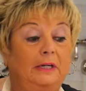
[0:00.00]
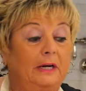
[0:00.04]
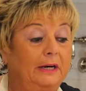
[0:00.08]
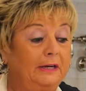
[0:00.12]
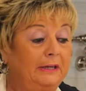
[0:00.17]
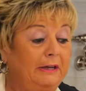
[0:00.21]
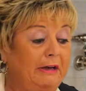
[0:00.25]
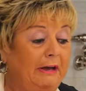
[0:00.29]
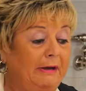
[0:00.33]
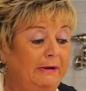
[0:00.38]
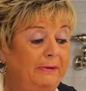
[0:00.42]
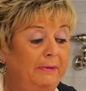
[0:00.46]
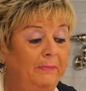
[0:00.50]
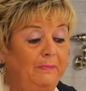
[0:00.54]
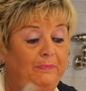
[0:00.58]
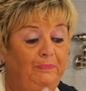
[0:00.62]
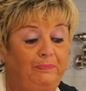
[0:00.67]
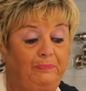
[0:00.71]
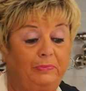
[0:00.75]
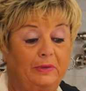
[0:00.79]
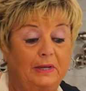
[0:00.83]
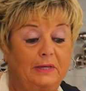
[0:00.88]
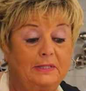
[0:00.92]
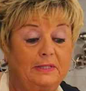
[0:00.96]
Again,
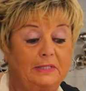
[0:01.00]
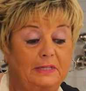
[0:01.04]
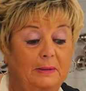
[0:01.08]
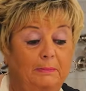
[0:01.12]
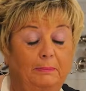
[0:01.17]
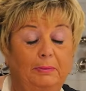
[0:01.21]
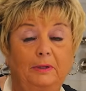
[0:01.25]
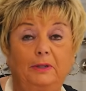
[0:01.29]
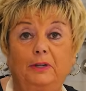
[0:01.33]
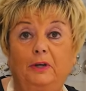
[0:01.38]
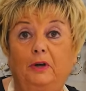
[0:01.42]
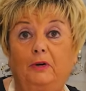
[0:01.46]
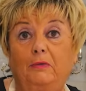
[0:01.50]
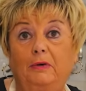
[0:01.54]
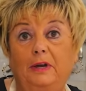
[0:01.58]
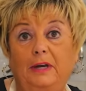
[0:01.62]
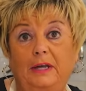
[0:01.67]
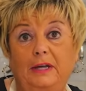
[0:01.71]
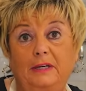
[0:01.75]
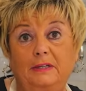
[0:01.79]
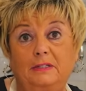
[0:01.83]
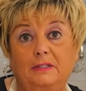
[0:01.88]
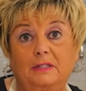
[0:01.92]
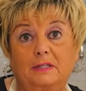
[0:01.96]
simple
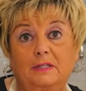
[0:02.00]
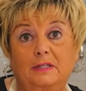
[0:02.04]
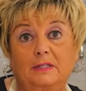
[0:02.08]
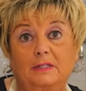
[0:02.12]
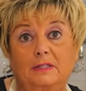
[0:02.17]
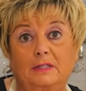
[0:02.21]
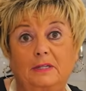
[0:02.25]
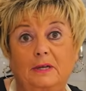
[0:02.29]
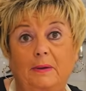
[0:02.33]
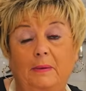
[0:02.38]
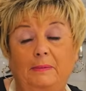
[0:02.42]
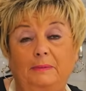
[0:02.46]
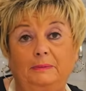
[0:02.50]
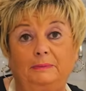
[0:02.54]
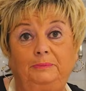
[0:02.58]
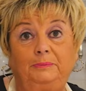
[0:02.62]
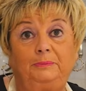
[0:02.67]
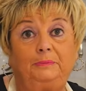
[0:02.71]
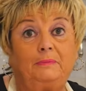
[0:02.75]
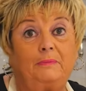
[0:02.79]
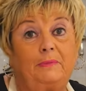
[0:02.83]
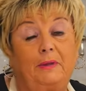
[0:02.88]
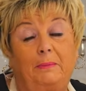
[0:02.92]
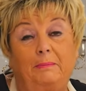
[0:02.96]
ingredients
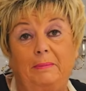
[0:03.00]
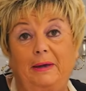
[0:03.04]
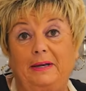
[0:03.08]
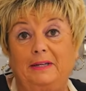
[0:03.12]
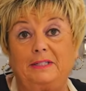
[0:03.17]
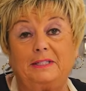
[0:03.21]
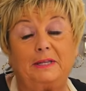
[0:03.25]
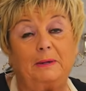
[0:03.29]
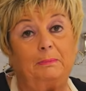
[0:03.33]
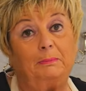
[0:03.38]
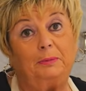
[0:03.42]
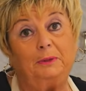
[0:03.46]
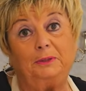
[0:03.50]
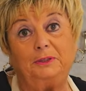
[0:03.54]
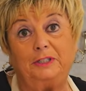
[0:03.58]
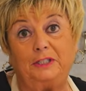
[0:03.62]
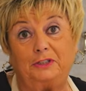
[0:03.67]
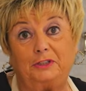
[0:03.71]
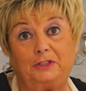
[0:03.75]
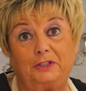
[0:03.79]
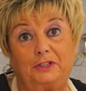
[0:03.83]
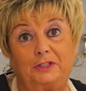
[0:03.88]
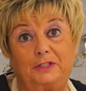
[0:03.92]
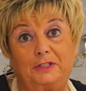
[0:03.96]
make simple
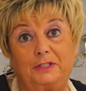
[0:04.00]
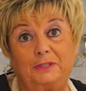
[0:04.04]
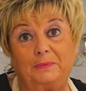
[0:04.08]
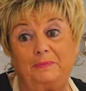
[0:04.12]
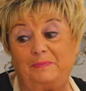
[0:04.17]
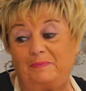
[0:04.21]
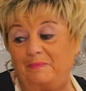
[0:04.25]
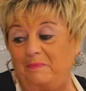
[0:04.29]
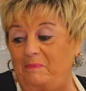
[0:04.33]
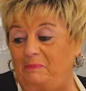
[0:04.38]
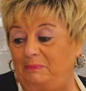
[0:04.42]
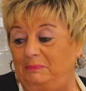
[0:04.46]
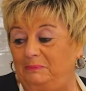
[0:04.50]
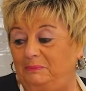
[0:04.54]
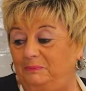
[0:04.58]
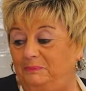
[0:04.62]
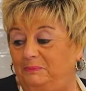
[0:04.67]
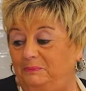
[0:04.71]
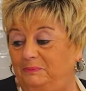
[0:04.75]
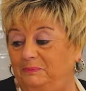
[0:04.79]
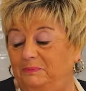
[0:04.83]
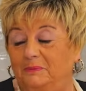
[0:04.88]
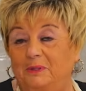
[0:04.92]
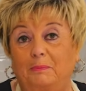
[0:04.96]
dishes.
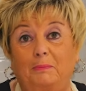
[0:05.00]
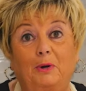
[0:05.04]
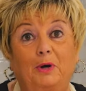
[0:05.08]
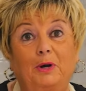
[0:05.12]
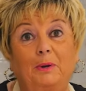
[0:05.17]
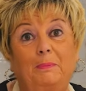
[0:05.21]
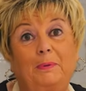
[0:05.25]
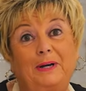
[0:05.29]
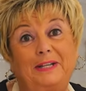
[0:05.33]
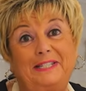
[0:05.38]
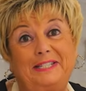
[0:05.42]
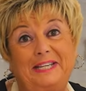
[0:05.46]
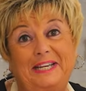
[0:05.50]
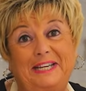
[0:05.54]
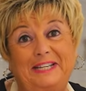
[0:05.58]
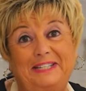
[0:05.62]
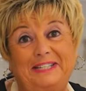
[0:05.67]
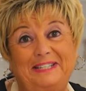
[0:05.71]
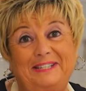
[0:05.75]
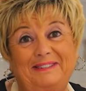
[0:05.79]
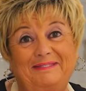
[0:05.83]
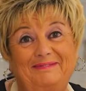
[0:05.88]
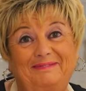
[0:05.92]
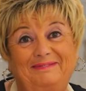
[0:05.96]
Bon
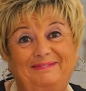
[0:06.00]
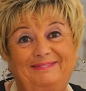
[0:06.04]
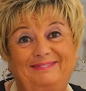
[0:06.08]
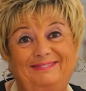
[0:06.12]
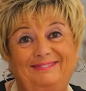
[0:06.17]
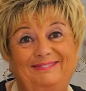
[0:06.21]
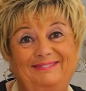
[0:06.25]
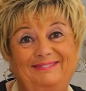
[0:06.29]
appetit.